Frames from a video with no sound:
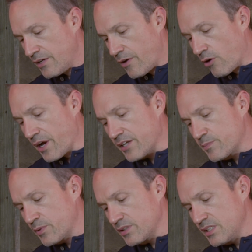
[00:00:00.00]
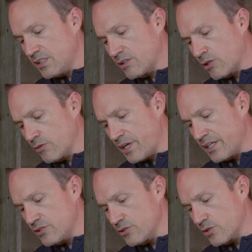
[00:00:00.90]
are expertly
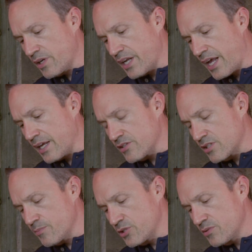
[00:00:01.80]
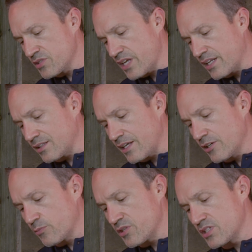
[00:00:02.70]
curated to create a sumptuous and
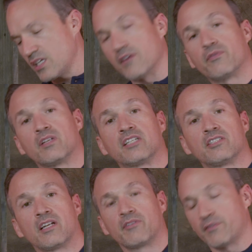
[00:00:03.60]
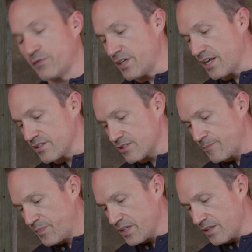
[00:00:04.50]
layered whiskey of legendary finesse.
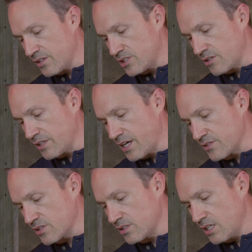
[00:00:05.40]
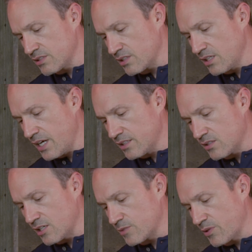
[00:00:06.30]
And the Sherry Cask Select, it
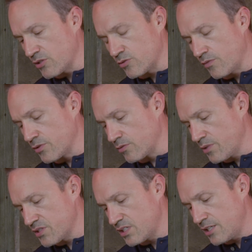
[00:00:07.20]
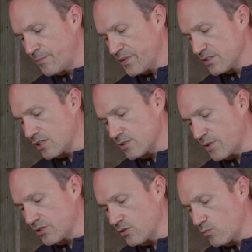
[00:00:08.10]
talks about the 12-year-old whiskey, talks
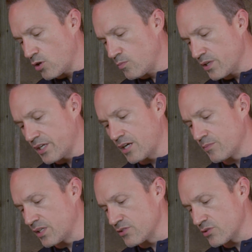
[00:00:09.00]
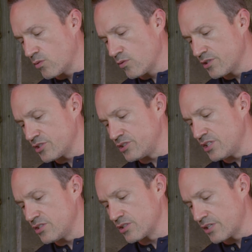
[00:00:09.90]
about the aroma, caramelized orange,
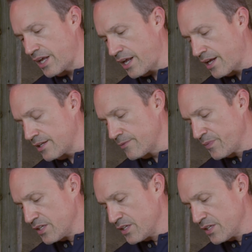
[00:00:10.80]
ginger, and